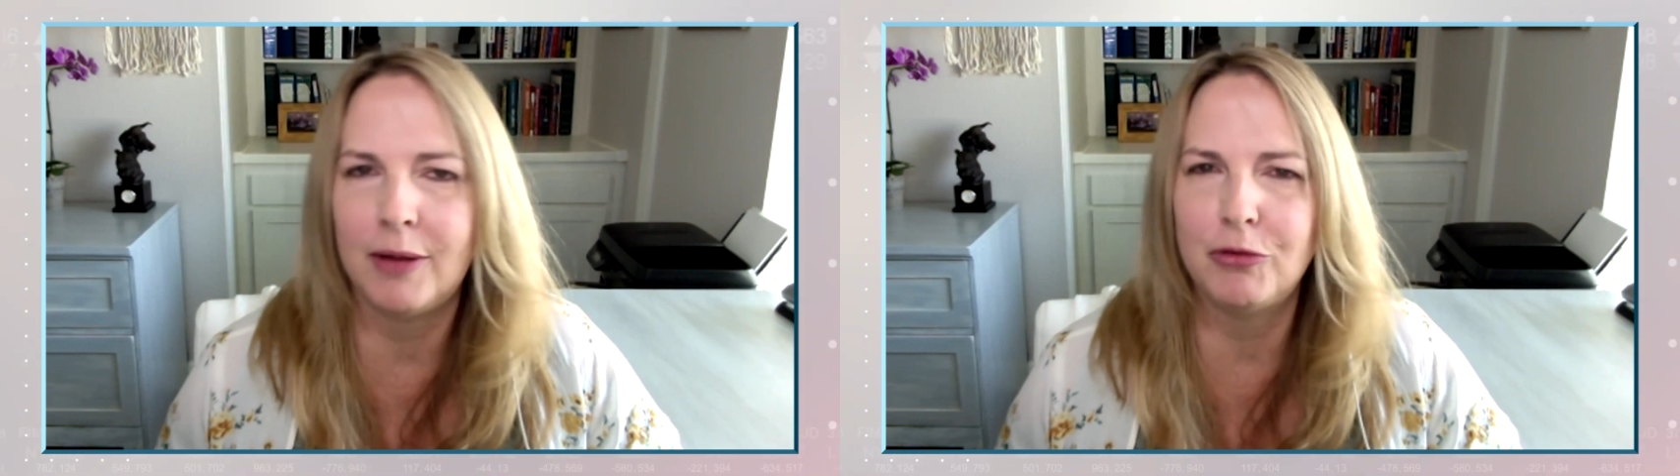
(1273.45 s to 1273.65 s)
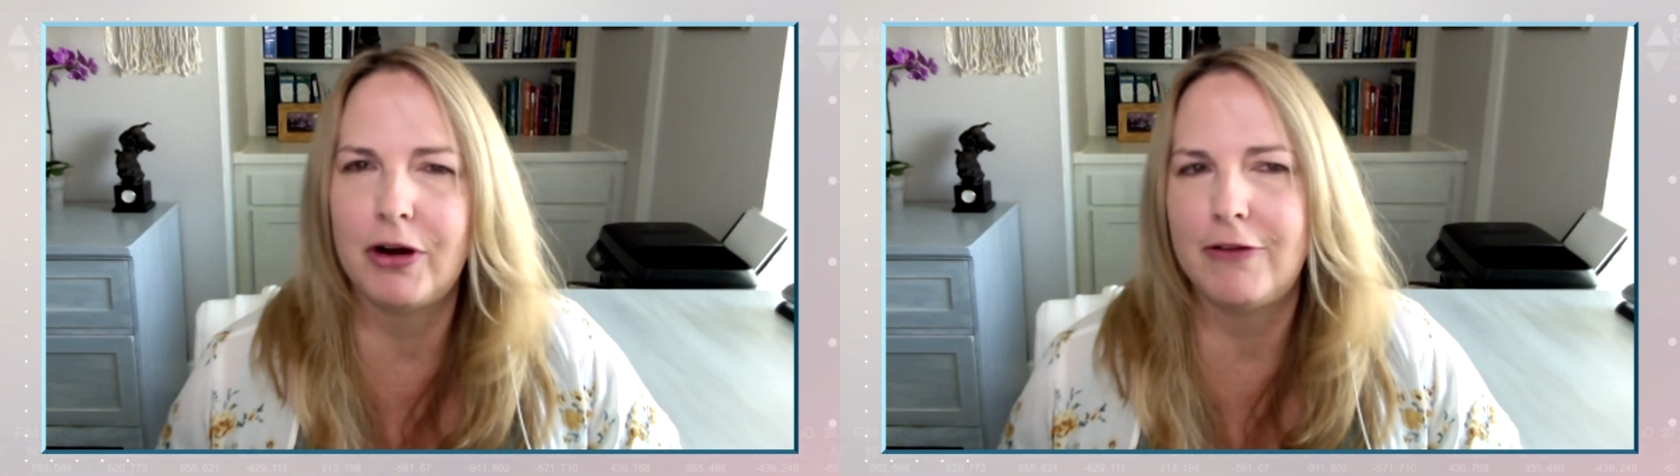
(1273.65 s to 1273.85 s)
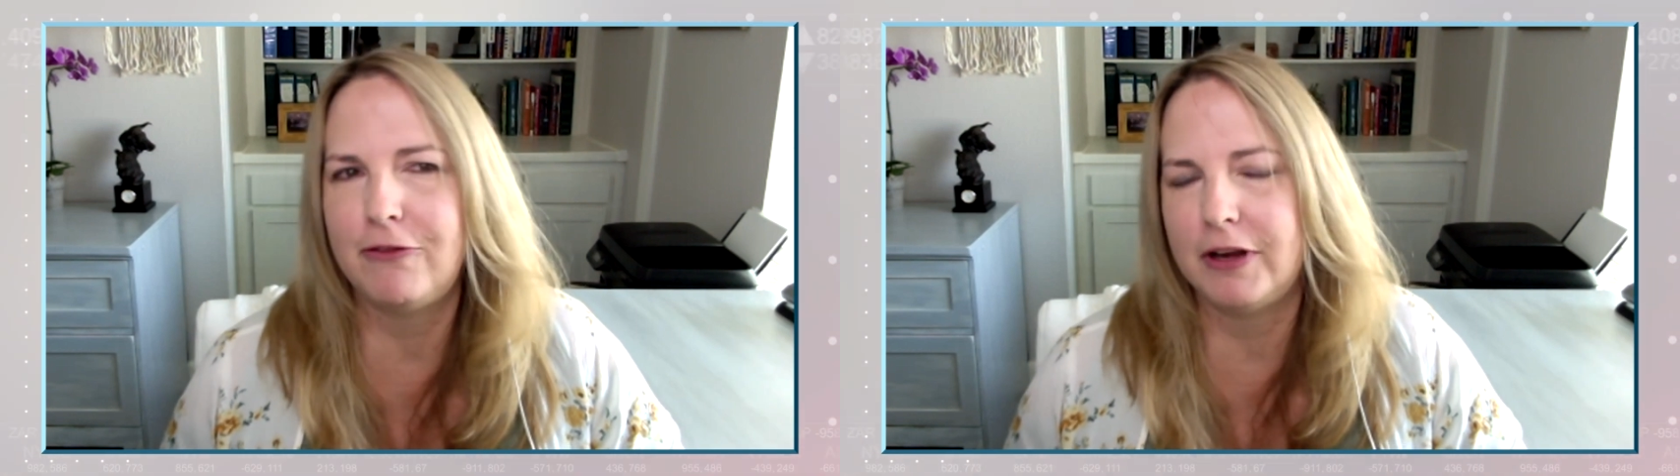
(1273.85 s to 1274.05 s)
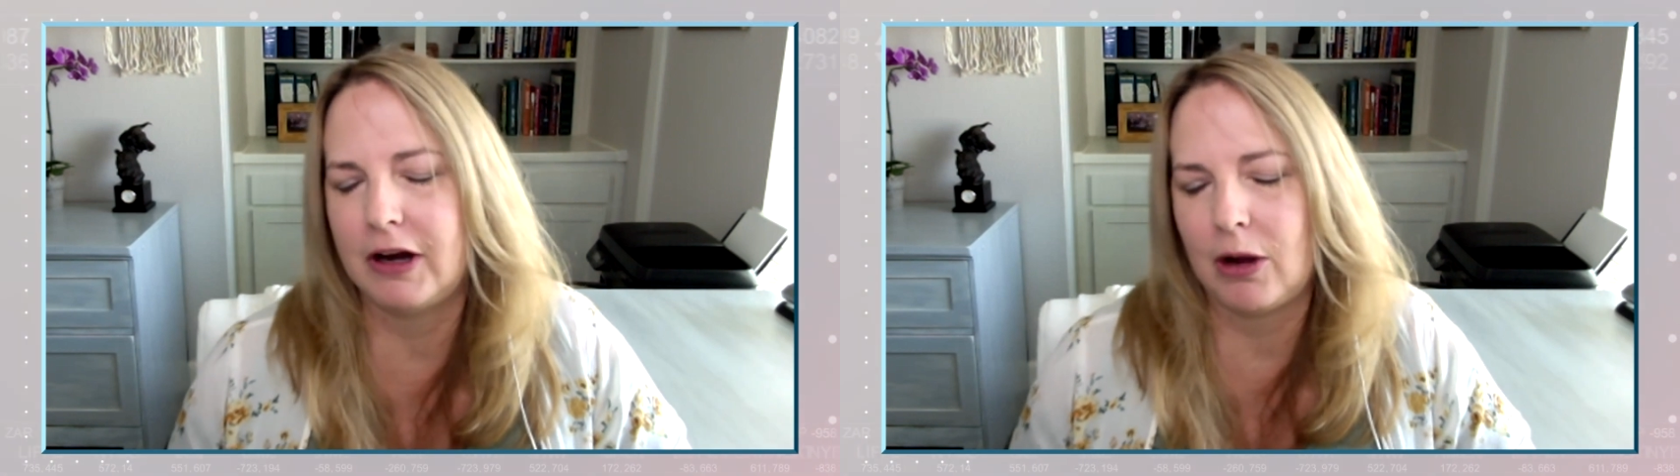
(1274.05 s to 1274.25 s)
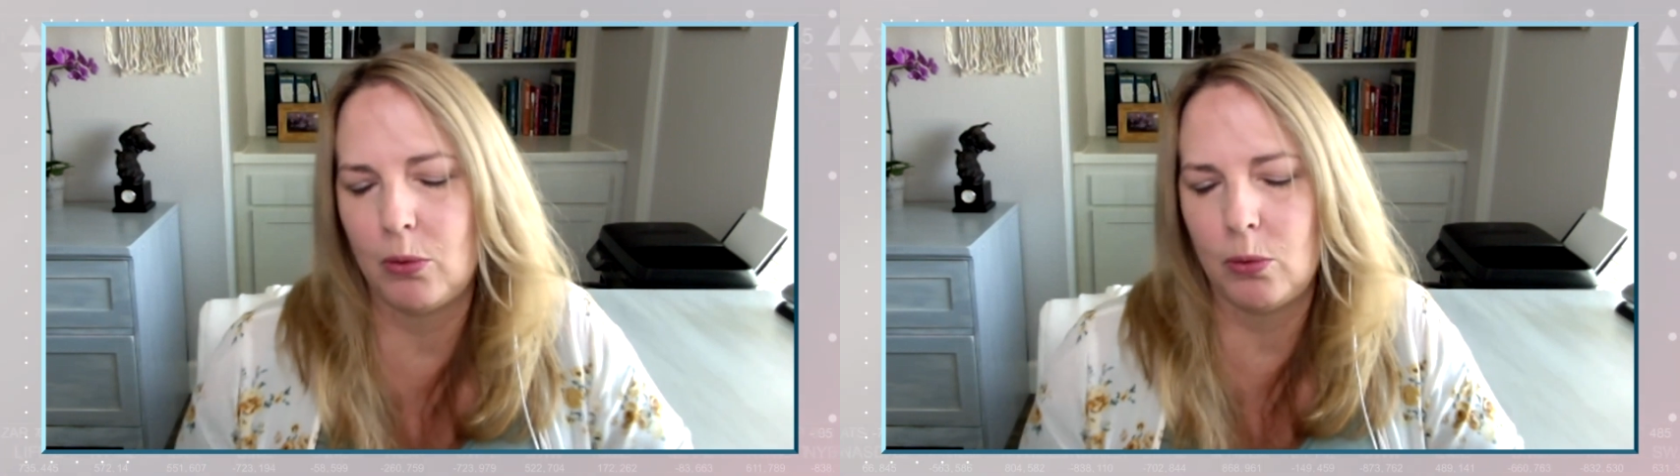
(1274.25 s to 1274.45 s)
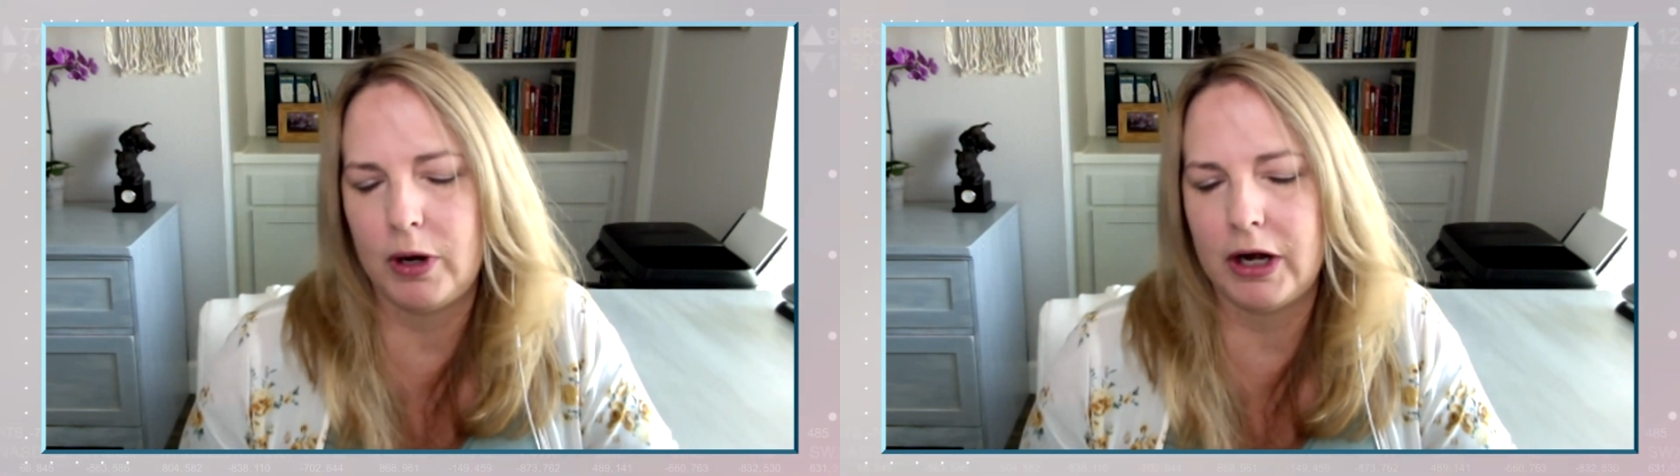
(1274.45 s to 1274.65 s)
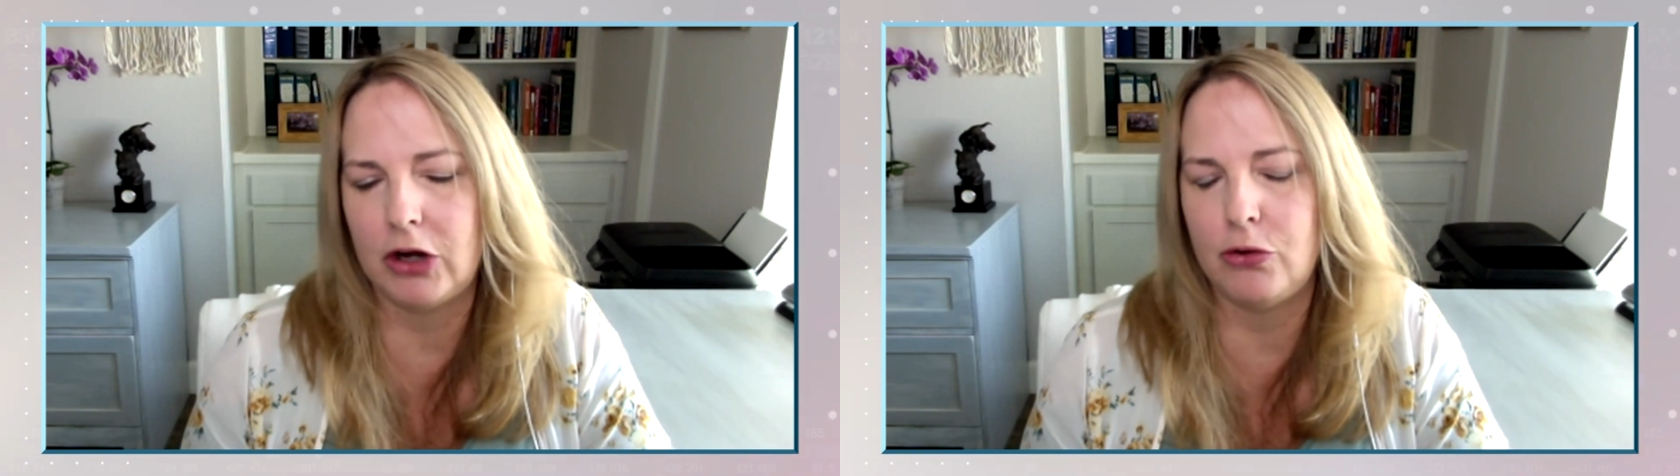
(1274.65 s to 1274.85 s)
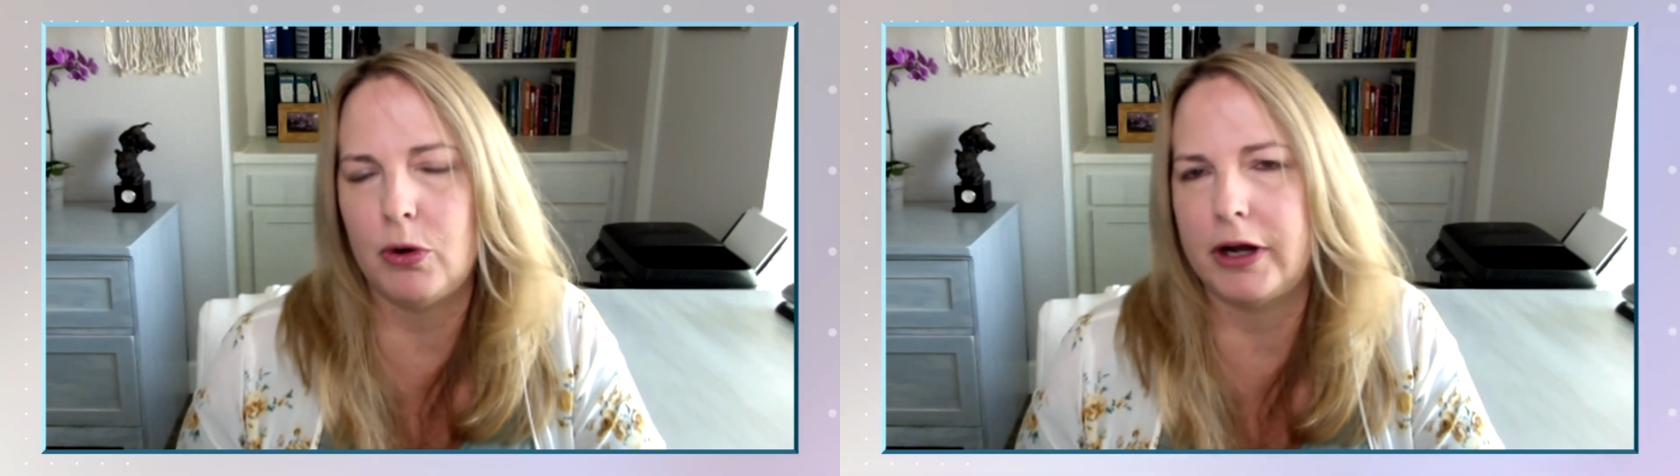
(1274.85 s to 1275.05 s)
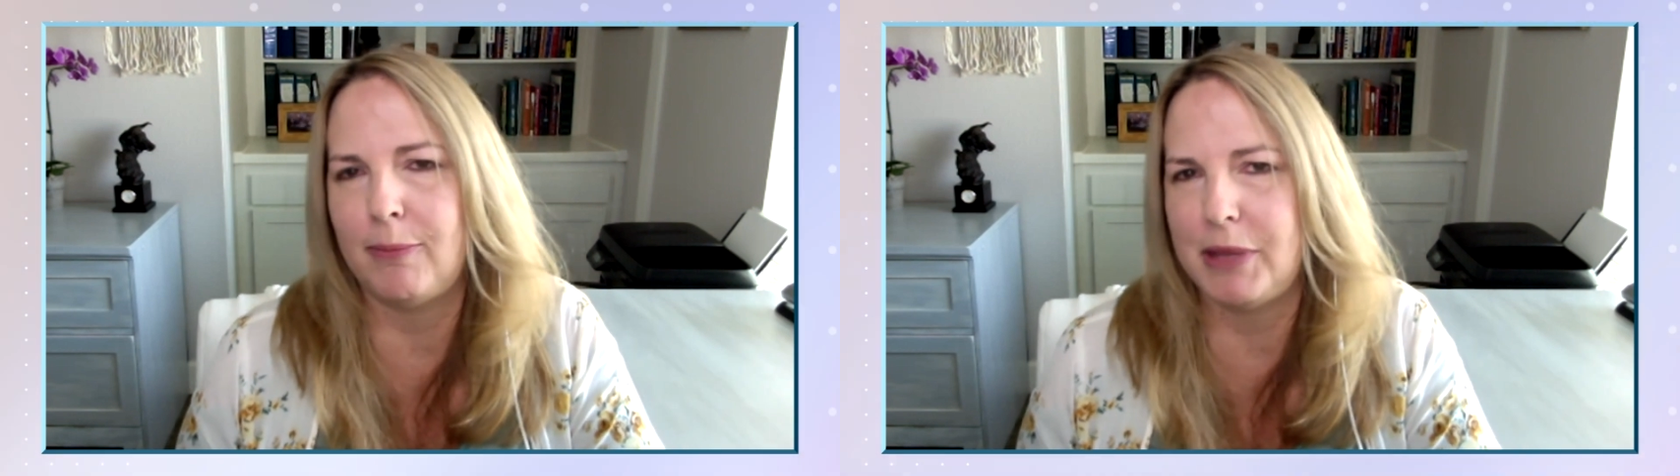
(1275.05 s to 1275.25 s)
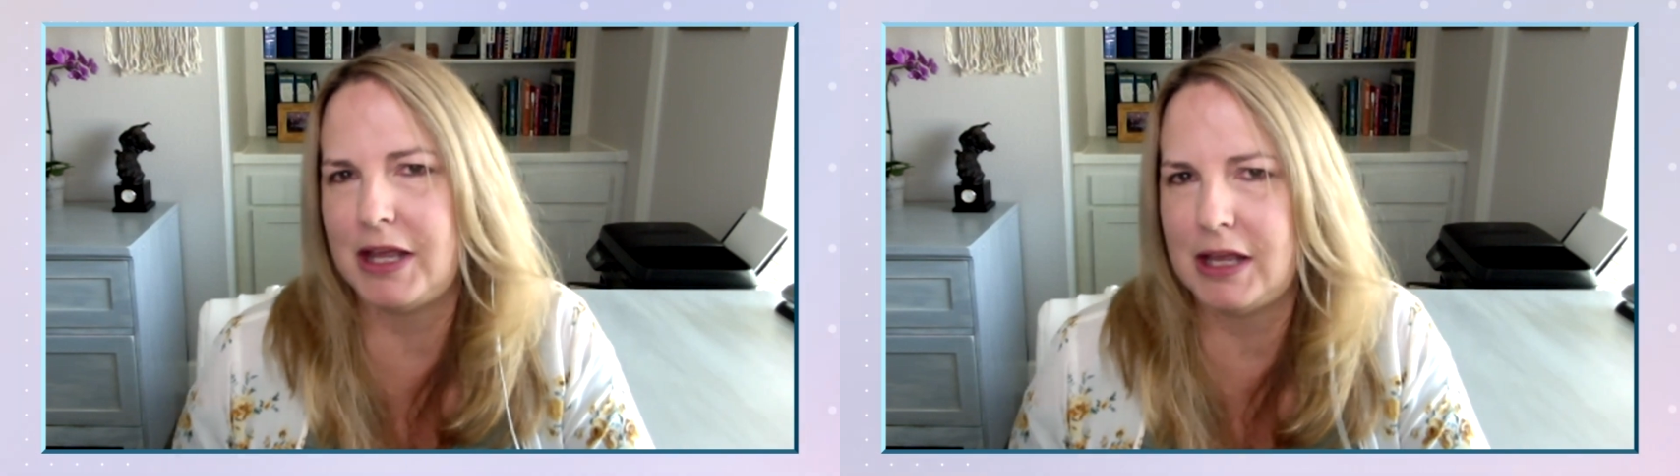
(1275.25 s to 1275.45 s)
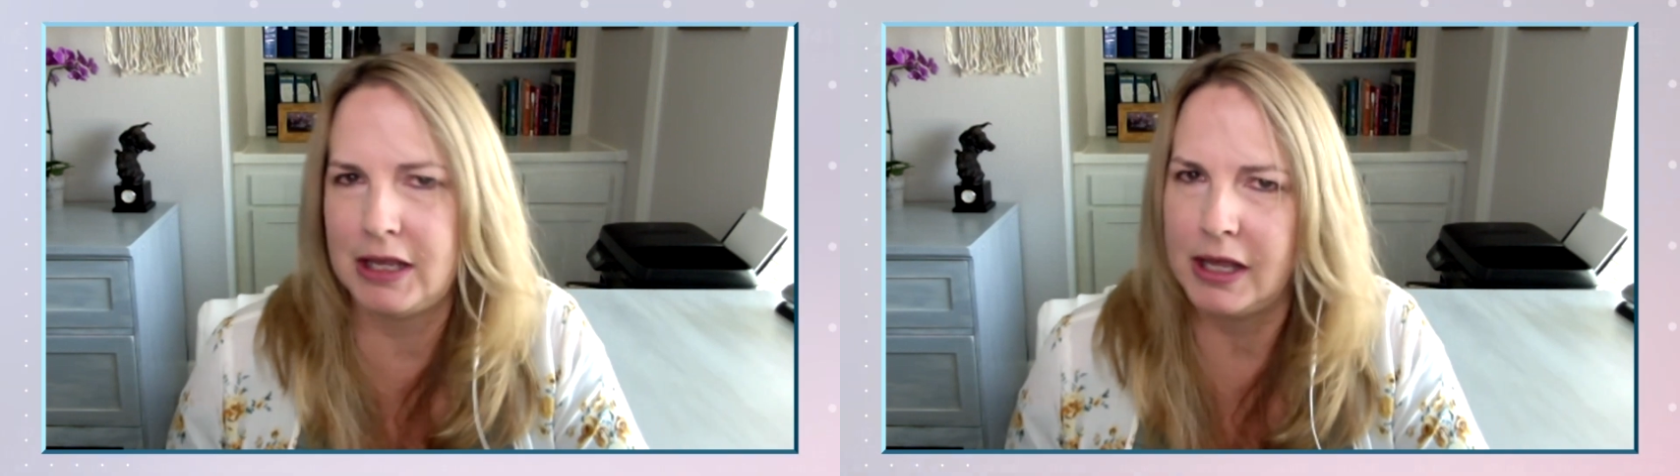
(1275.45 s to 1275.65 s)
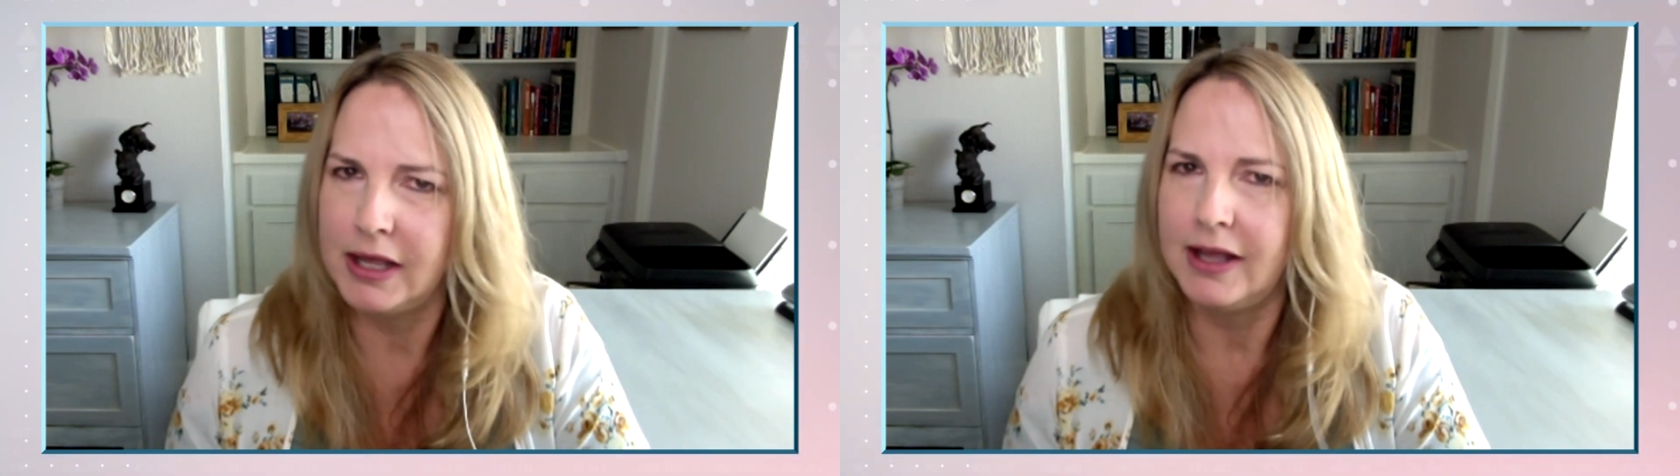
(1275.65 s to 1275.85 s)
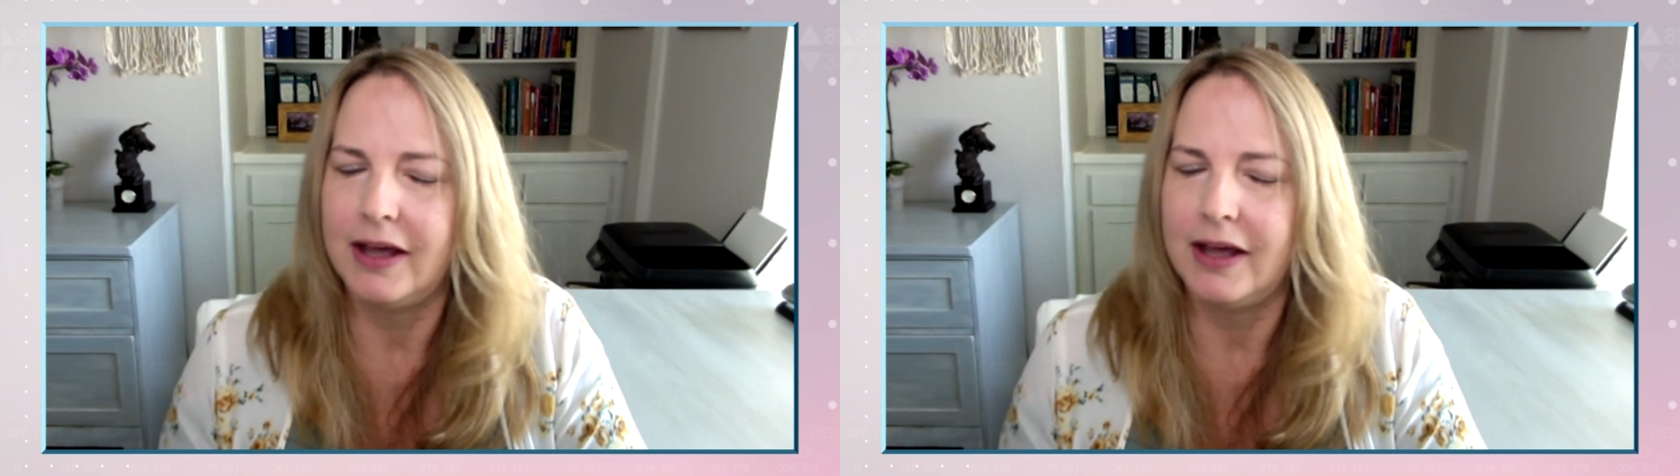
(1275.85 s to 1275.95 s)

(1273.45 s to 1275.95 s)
um, try and figure out where you want to be,